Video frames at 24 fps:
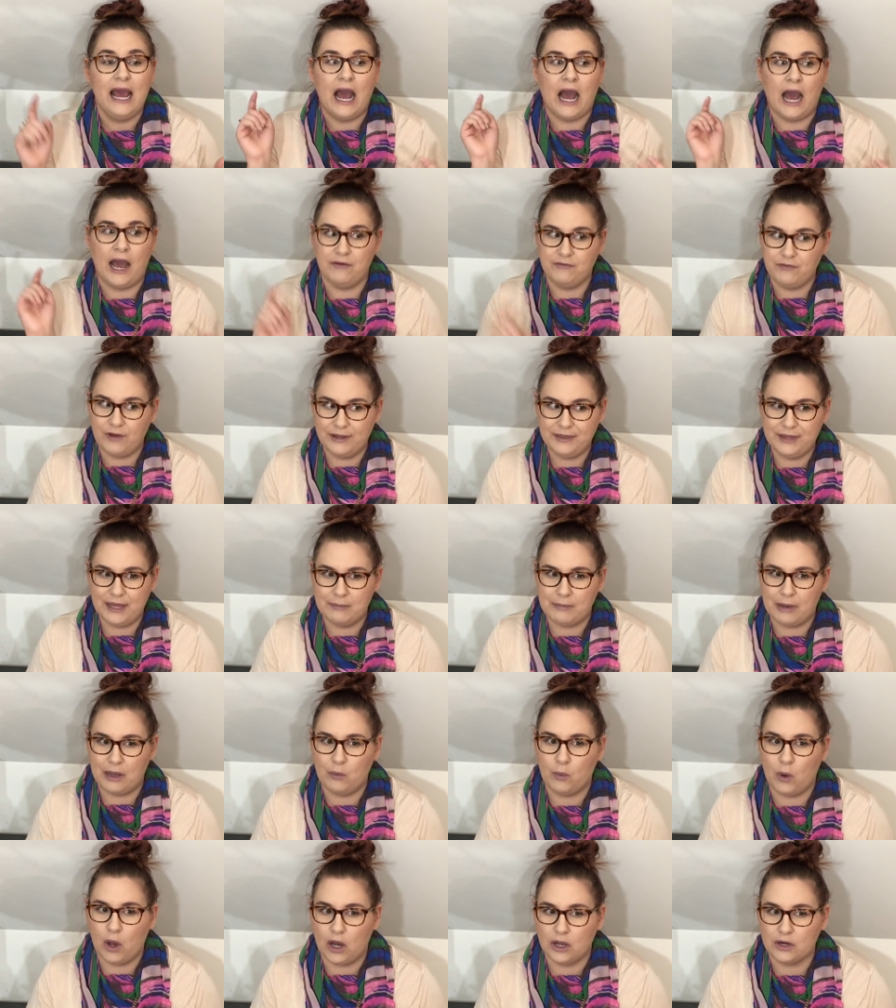I find that
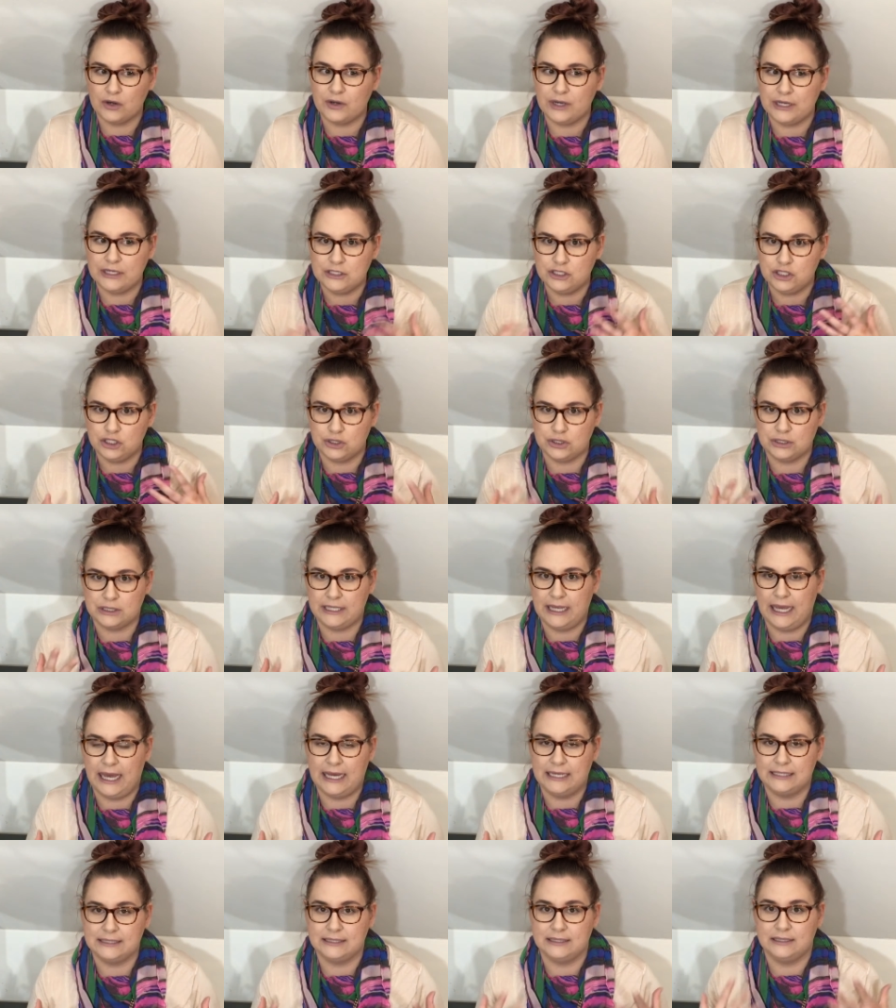my Walgreens usually
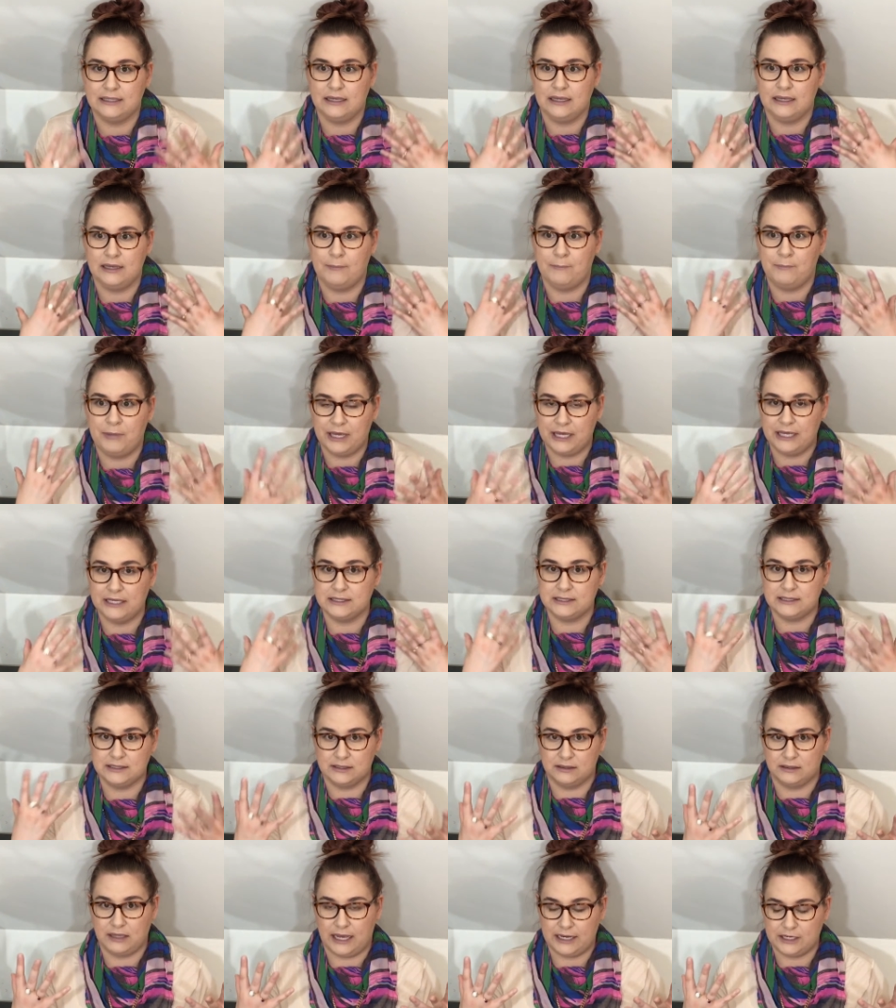has the biggest
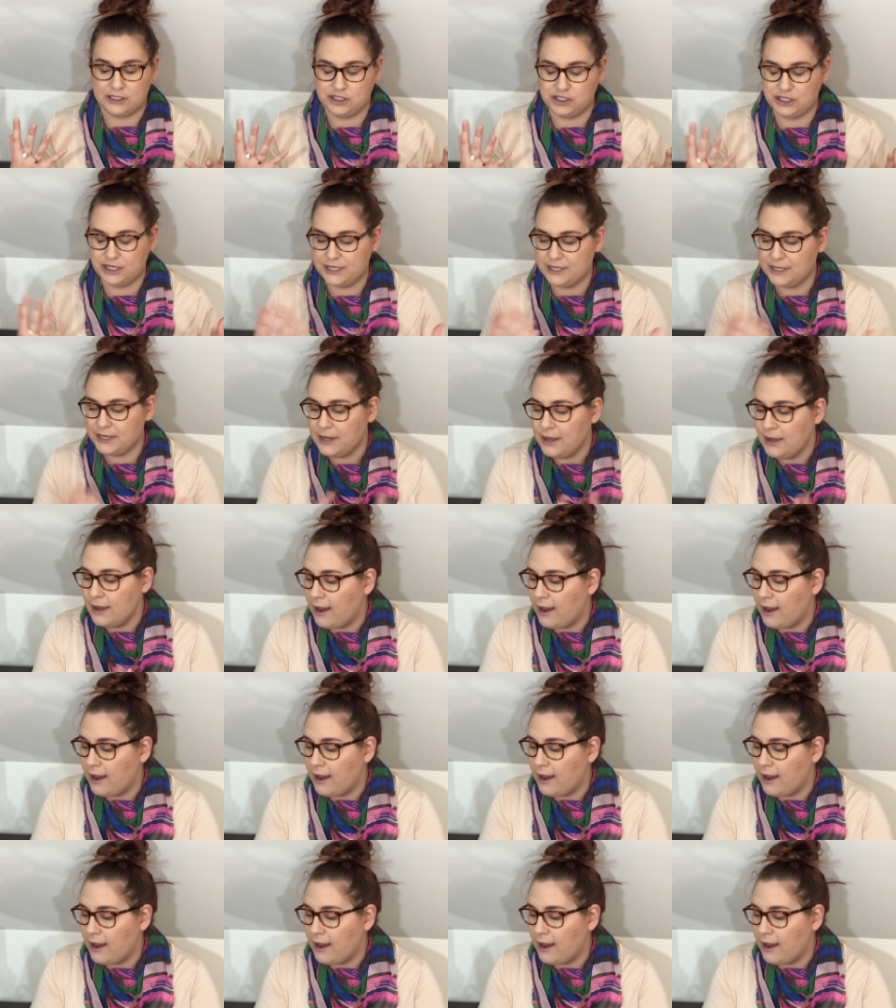selection.